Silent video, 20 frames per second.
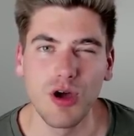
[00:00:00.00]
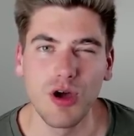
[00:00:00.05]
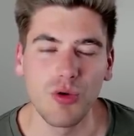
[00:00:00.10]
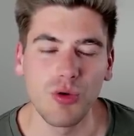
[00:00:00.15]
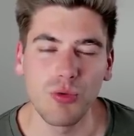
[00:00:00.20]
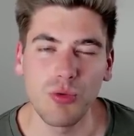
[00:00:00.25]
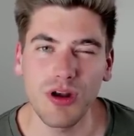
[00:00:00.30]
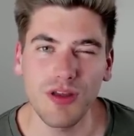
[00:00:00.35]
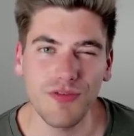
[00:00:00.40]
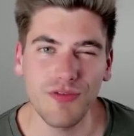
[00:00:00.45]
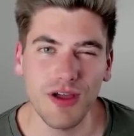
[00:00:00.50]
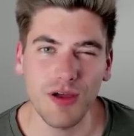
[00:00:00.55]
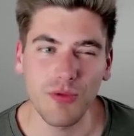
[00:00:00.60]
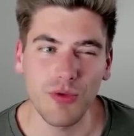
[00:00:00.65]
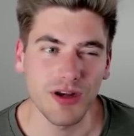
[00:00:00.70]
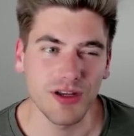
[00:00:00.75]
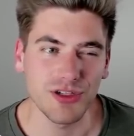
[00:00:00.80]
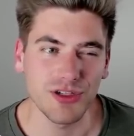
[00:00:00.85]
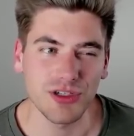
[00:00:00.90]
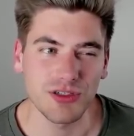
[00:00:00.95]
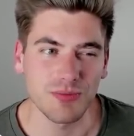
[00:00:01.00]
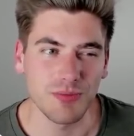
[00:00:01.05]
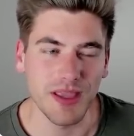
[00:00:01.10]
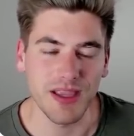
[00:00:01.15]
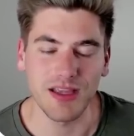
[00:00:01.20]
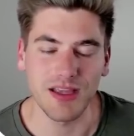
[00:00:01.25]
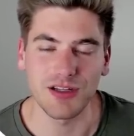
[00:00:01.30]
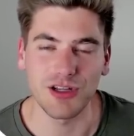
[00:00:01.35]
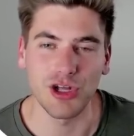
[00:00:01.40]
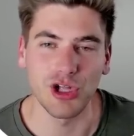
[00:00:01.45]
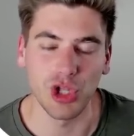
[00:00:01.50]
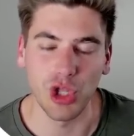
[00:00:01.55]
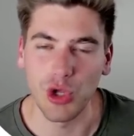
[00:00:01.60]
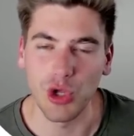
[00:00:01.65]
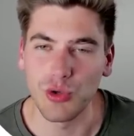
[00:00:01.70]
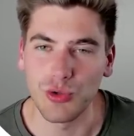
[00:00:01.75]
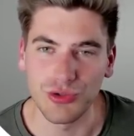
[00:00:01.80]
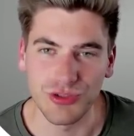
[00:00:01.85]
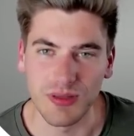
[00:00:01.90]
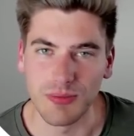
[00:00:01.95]
Well, what if I want to just make it
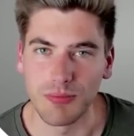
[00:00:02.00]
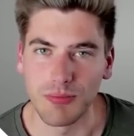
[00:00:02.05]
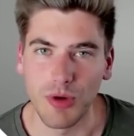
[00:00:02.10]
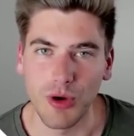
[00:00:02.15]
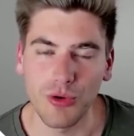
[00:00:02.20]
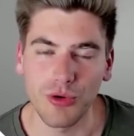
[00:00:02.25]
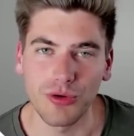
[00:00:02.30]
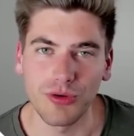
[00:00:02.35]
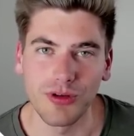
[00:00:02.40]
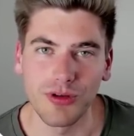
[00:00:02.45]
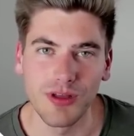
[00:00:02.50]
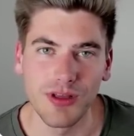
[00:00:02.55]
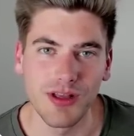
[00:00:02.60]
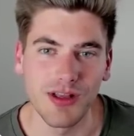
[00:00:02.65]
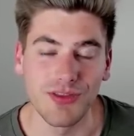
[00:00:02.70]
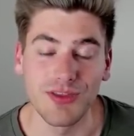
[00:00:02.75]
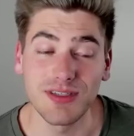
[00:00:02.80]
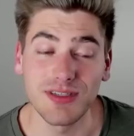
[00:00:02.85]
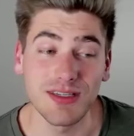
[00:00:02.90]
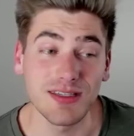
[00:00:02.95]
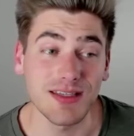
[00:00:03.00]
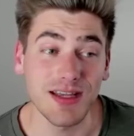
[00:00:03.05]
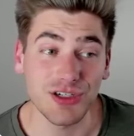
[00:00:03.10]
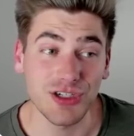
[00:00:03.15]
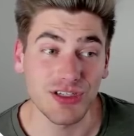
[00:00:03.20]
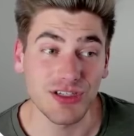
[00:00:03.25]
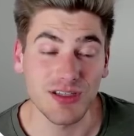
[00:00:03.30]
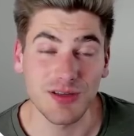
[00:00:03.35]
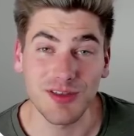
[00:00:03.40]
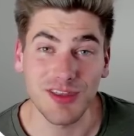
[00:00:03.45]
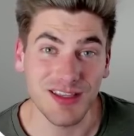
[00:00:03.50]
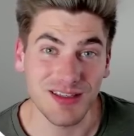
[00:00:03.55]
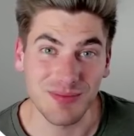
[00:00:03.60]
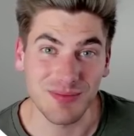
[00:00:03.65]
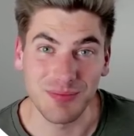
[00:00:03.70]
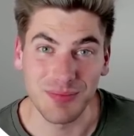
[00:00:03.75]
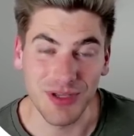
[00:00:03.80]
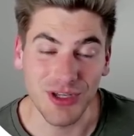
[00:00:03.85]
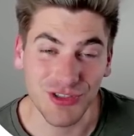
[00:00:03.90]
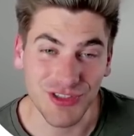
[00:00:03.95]
close the modal? This is actually something that's
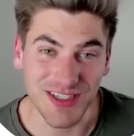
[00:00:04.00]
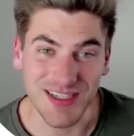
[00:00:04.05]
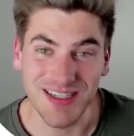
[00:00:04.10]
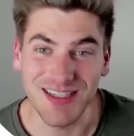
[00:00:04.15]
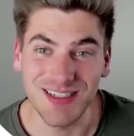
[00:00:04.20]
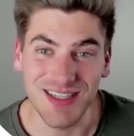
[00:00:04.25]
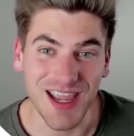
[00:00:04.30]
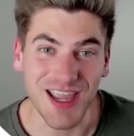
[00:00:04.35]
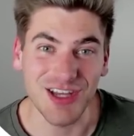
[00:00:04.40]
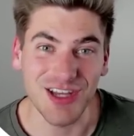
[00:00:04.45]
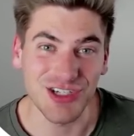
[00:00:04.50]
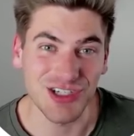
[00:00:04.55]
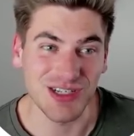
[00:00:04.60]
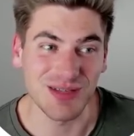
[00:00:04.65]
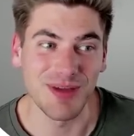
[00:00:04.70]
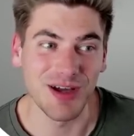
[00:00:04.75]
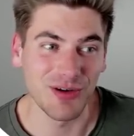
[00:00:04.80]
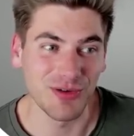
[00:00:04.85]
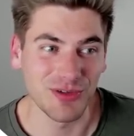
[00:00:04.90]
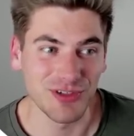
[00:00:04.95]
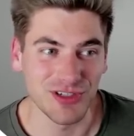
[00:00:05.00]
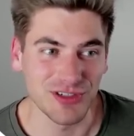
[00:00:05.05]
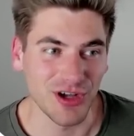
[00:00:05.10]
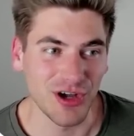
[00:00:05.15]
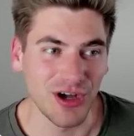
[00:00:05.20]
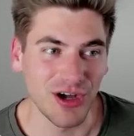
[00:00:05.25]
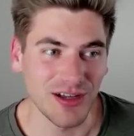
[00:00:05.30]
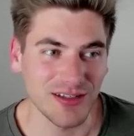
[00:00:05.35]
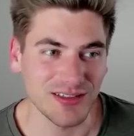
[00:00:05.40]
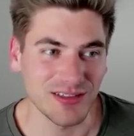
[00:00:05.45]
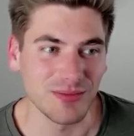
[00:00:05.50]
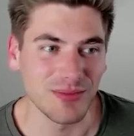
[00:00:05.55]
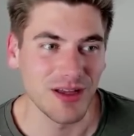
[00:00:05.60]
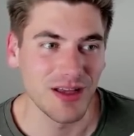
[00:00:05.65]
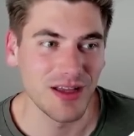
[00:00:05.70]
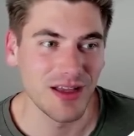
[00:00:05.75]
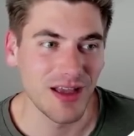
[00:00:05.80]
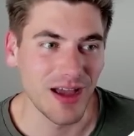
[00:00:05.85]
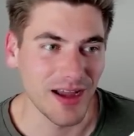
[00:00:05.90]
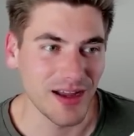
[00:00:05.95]
built into HTML, which is awesome.
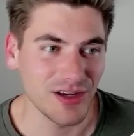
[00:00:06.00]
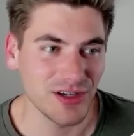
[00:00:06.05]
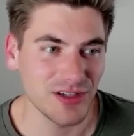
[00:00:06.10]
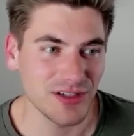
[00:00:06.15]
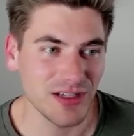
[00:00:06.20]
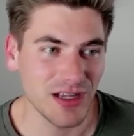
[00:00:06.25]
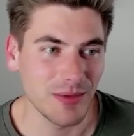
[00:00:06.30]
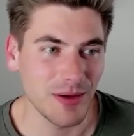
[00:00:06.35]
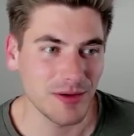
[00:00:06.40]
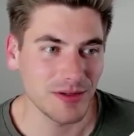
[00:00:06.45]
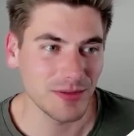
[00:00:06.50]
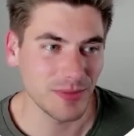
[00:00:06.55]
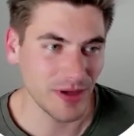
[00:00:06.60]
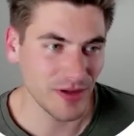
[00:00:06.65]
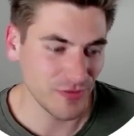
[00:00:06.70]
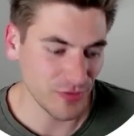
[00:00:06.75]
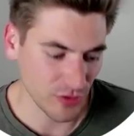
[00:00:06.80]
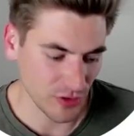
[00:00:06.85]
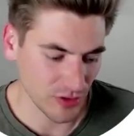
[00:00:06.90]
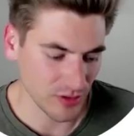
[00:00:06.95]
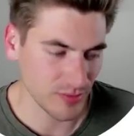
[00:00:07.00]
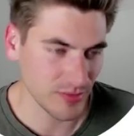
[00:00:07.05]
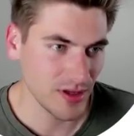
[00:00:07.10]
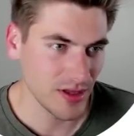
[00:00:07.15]
I can just come up to my form